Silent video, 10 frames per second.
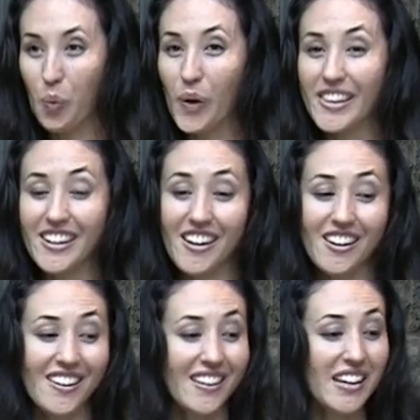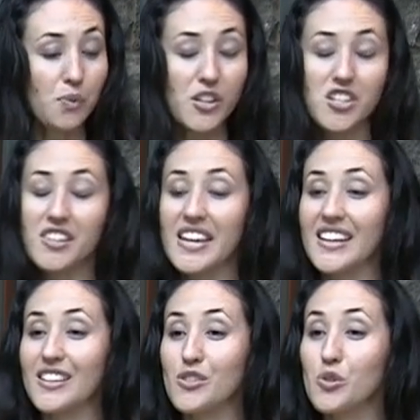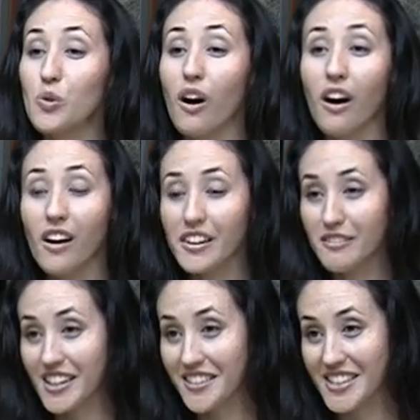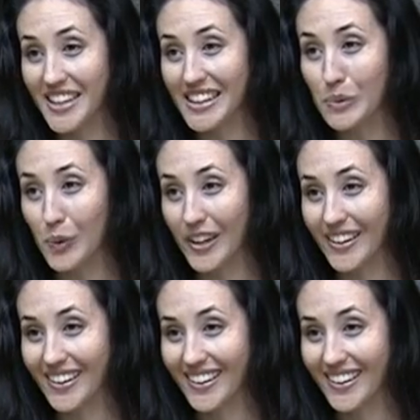weather in which they can do all of their daily work.